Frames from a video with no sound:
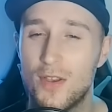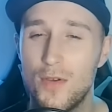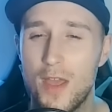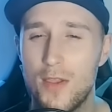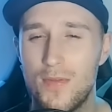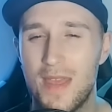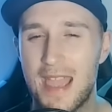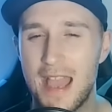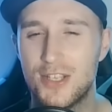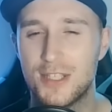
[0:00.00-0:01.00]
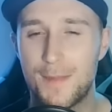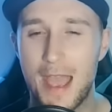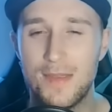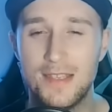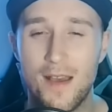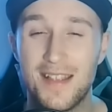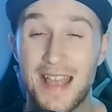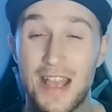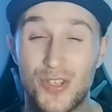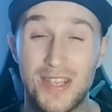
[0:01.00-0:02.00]
although they can just spam these Night
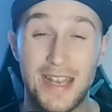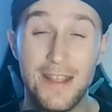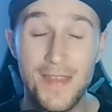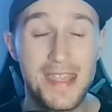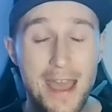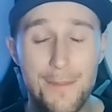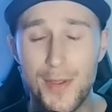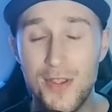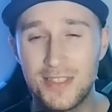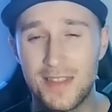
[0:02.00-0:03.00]
Slashes, and if they get a boost,